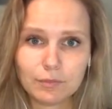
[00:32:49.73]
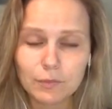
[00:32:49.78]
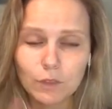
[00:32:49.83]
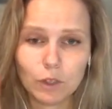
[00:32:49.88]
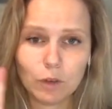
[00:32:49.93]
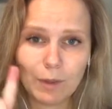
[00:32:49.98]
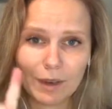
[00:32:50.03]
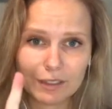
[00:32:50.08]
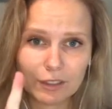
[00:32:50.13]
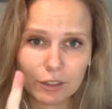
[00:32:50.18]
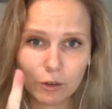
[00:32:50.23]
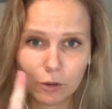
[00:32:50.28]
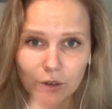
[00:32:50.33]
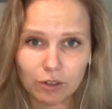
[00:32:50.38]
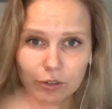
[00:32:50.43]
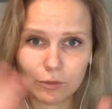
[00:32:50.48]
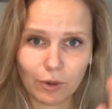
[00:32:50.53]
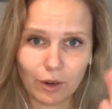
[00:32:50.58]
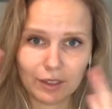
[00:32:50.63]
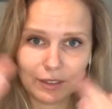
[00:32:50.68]
You make a
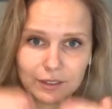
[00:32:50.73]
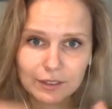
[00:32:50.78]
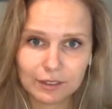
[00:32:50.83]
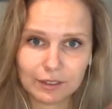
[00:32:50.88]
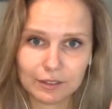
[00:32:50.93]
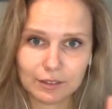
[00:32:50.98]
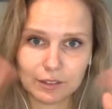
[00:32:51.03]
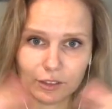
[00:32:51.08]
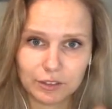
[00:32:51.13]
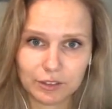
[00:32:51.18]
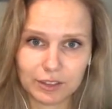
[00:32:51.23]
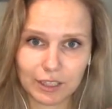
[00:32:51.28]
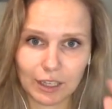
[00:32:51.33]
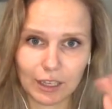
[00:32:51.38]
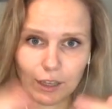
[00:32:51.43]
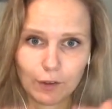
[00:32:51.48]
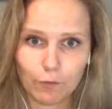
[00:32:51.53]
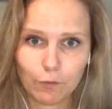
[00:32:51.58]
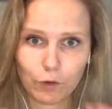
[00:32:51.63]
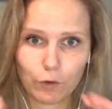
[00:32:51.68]
course once, you sell
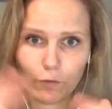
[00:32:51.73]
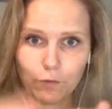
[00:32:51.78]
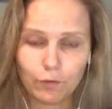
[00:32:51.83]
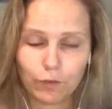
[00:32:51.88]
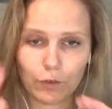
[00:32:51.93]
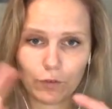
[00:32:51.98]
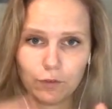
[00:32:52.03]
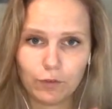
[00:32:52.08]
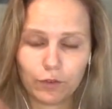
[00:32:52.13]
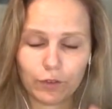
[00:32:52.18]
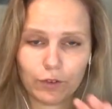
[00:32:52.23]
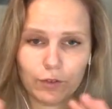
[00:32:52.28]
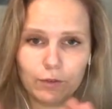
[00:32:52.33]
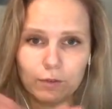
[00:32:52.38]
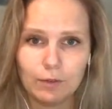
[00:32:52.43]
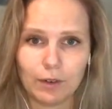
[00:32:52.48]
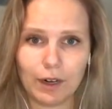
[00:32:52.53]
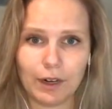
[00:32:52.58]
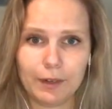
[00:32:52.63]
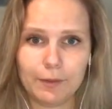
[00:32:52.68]
it,
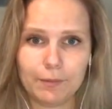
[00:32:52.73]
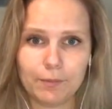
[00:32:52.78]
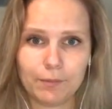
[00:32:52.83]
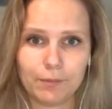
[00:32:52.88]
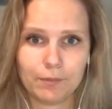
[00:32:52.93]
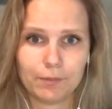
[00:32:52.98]
right?